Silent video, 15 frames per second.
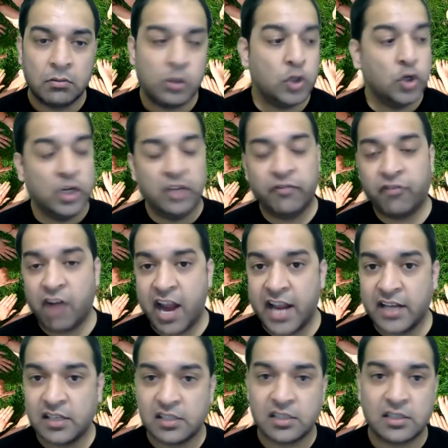uni
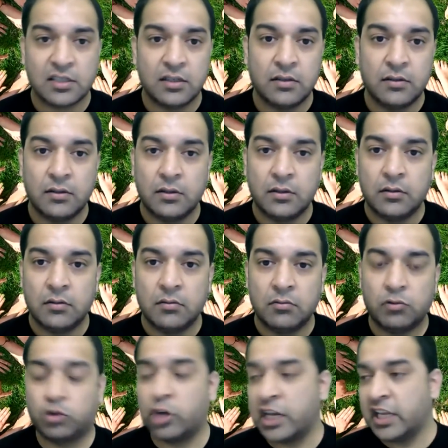friends,
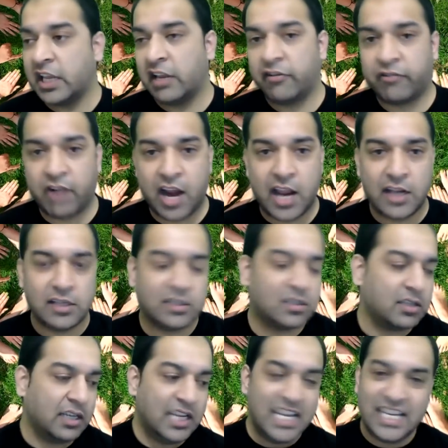drinking
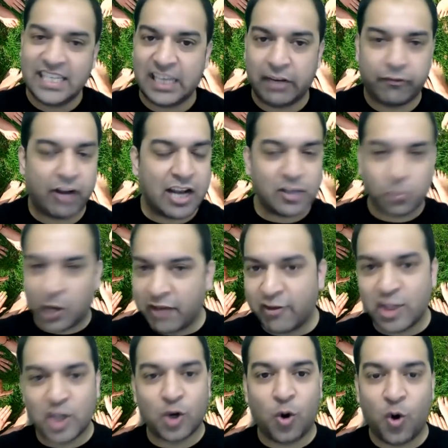friends, eating friends, whatever
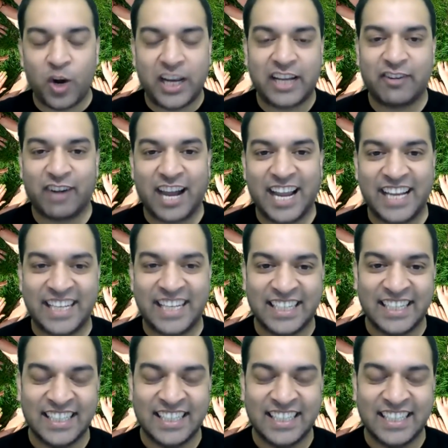you call it, right?